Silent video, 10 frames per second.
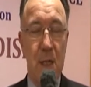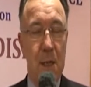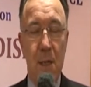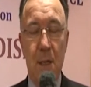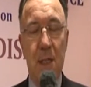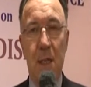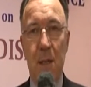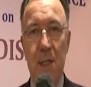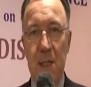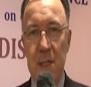certainly the
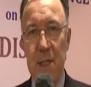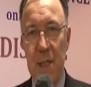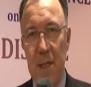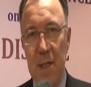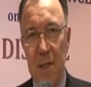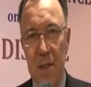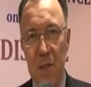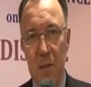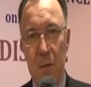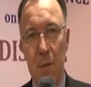skills exist in India
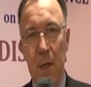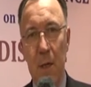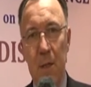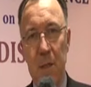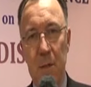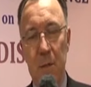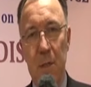to